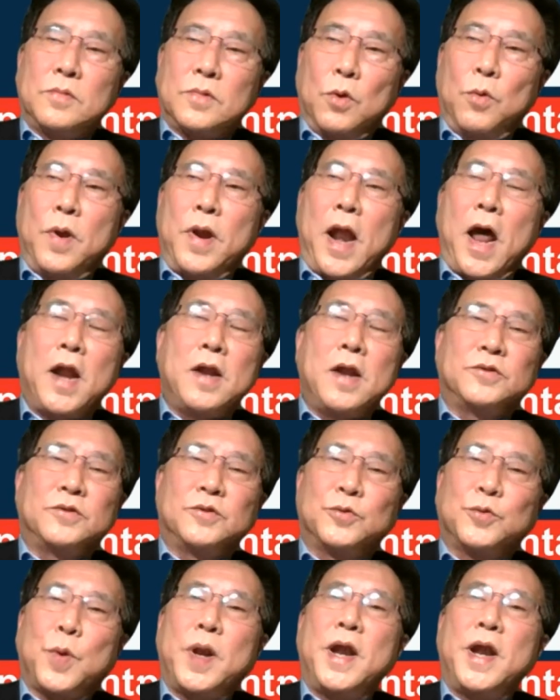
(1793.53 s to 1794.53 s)
to another
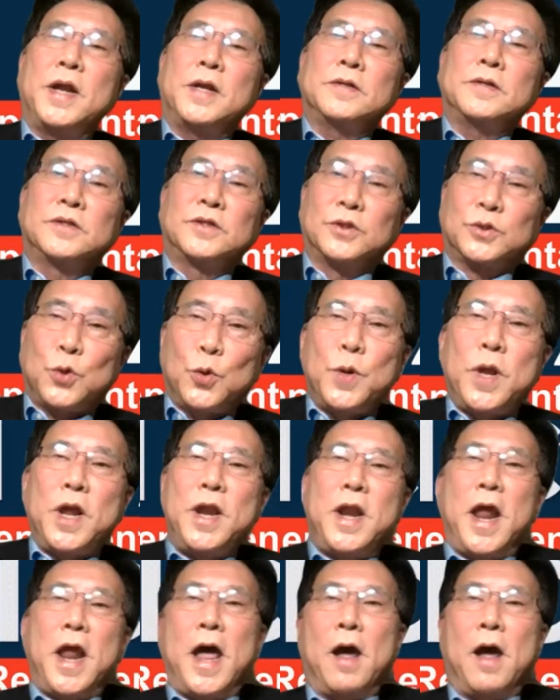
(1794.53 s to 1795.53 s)
student
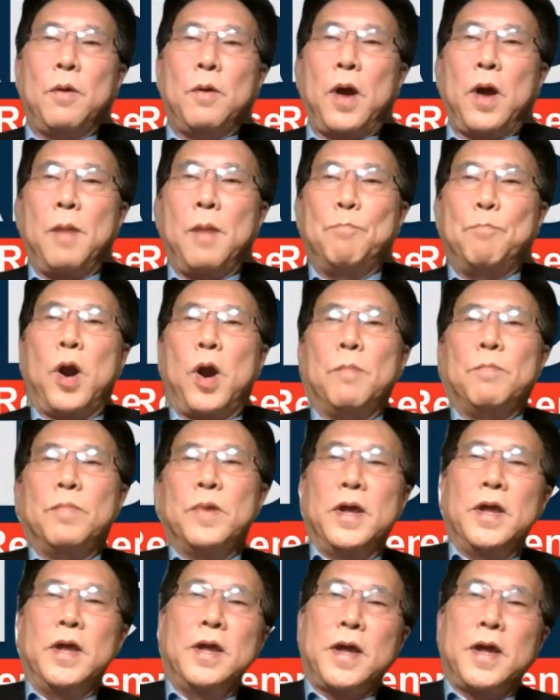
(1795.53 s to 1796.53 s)
student now i
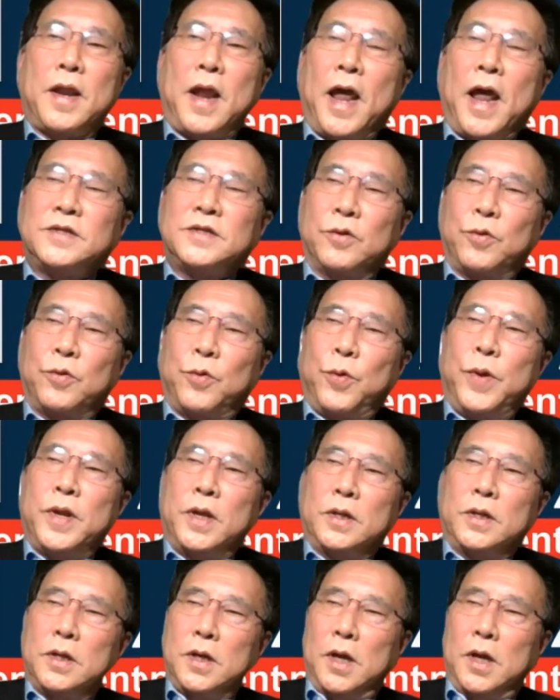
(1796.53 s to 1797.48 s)
probably got executed